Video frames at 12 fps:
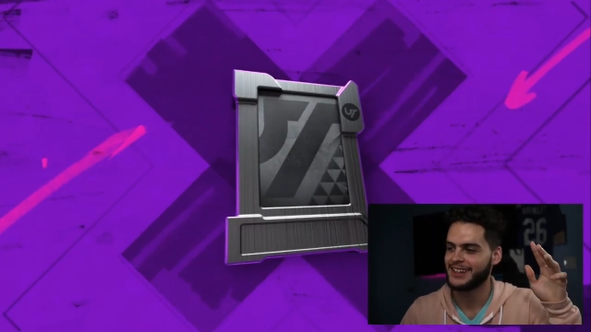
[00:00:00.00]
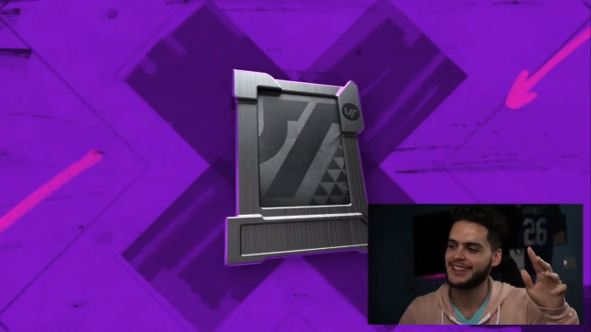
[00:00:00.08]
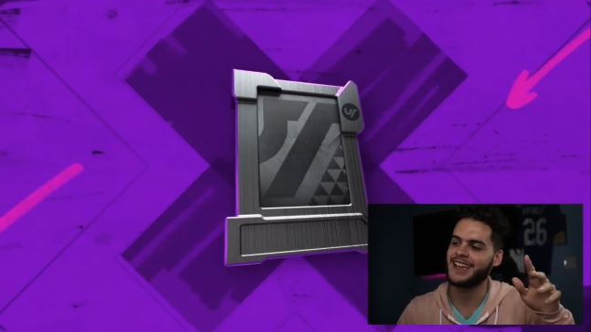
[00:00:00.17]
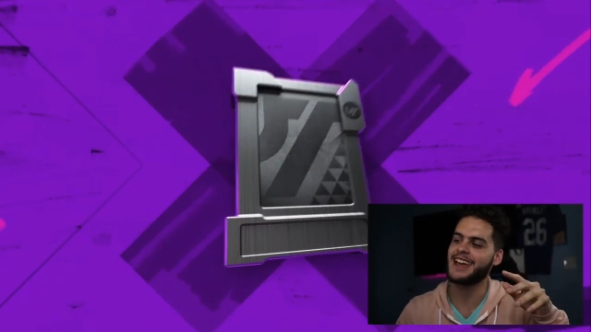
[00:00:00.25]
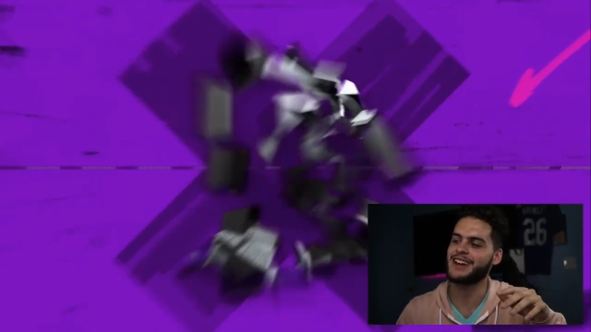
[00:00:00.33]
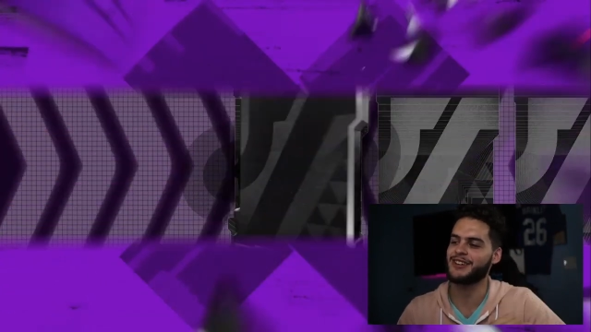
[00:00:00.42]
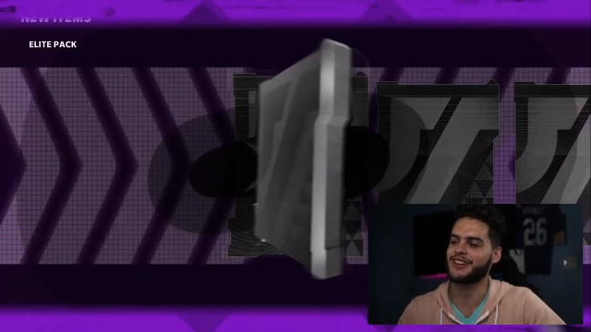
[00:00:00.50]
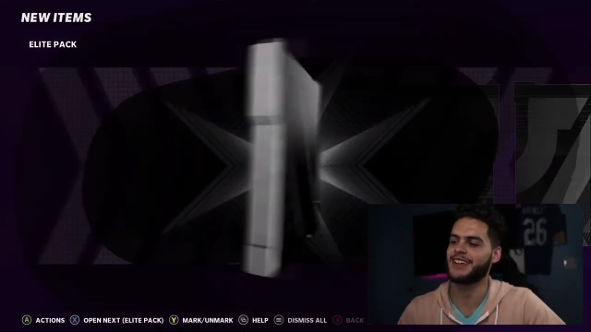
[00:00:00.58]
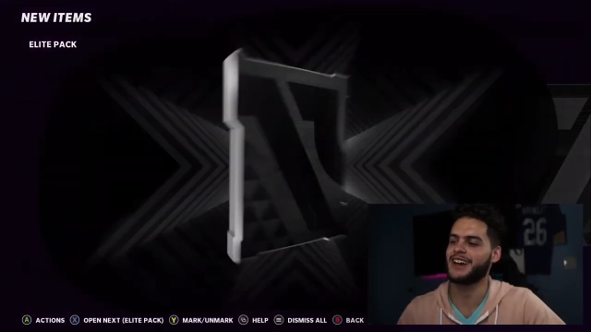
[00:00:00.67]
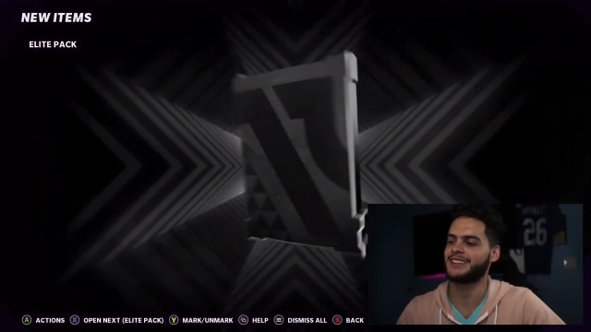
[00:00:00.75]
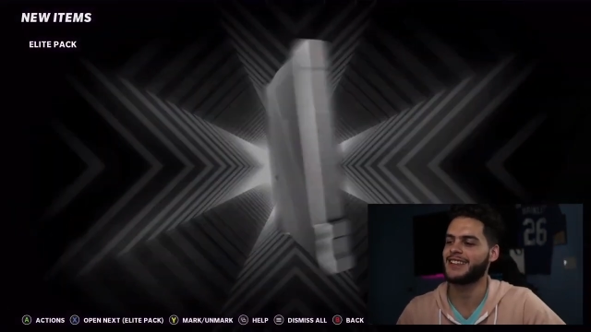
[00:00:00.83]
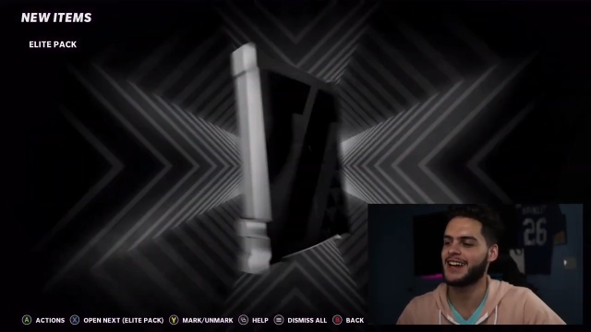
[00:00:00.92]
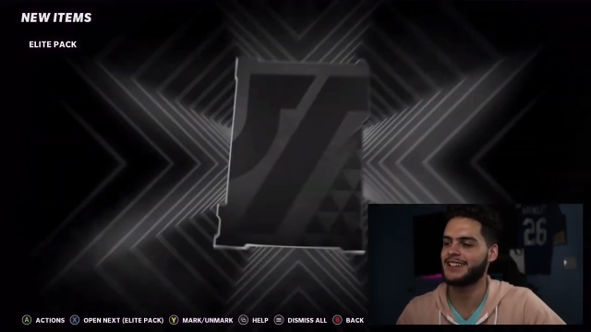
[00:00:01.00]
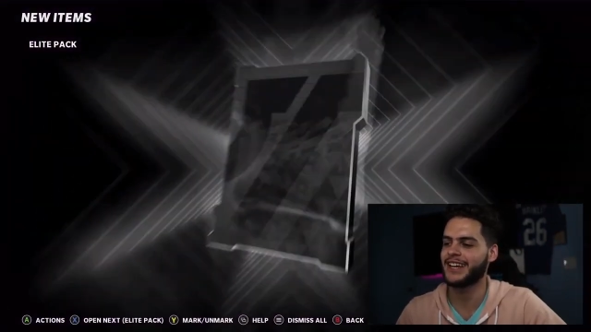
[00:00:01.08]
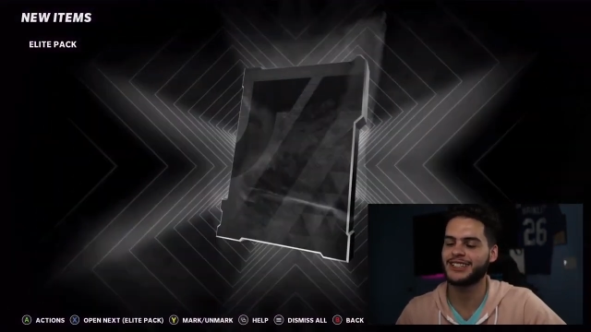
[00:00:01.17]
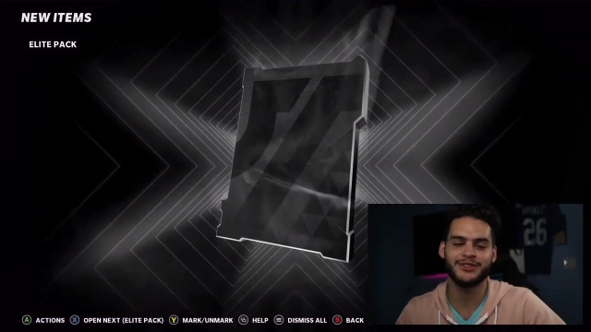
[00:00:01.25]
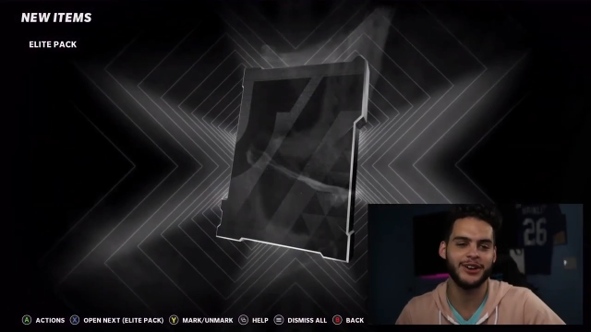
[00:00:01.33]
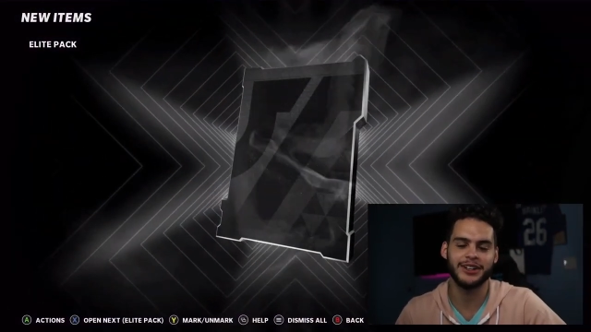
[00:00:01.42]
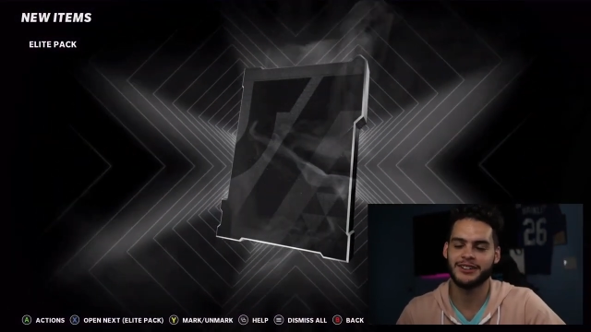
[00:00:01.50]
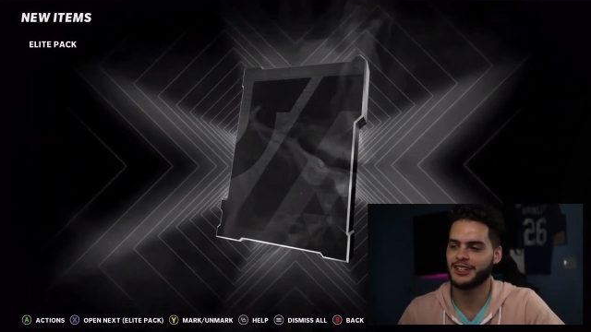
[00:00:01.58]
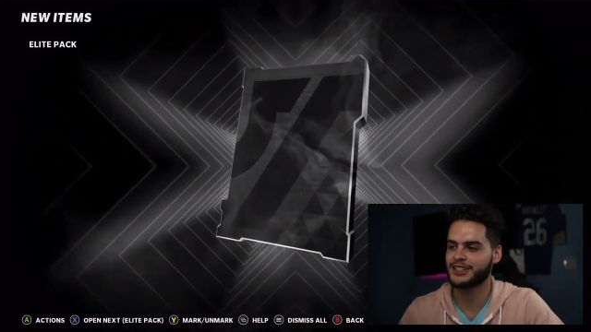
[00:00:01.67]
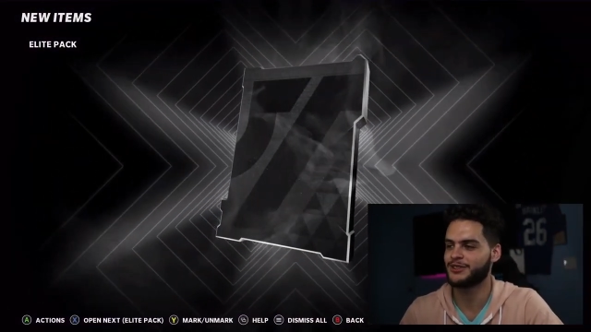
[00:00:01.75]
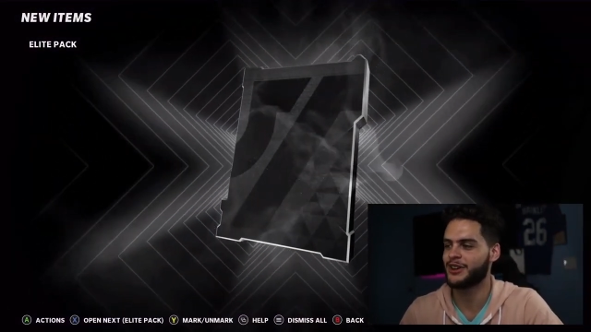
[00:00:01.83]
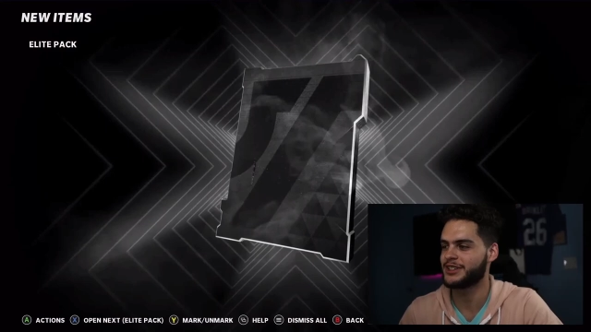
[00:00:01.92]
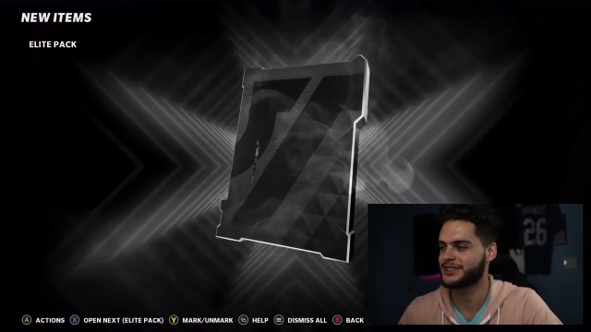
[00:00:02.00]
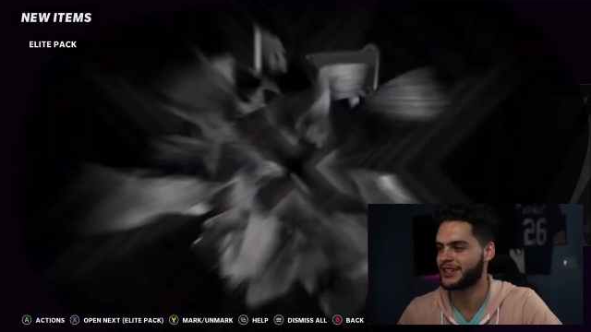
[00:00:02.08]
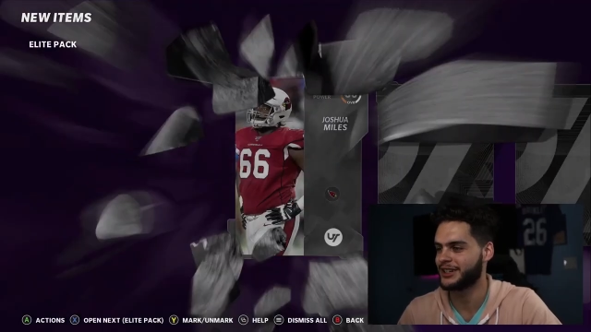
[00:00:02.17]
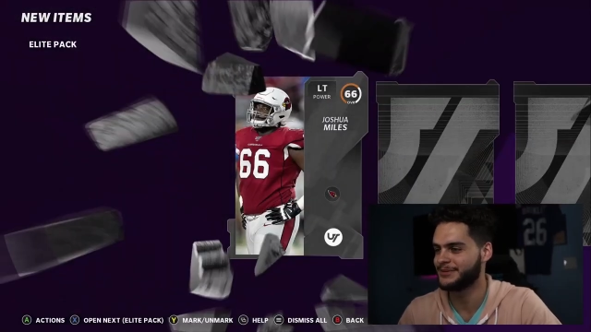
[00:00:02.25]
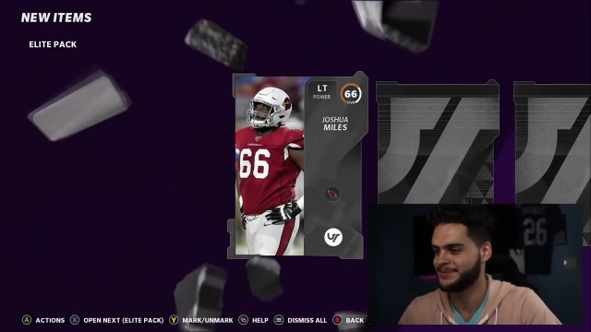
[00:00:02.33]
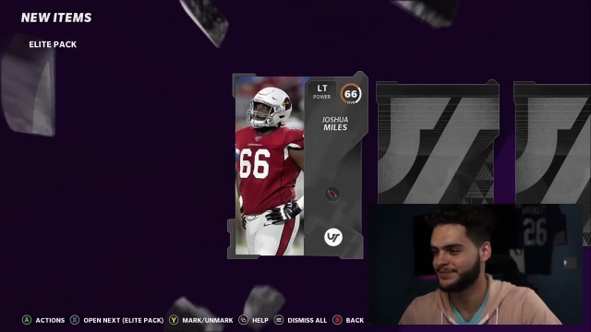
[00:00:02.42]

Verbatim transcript: Can't get rid of that. That that's funny. That's funny as hell.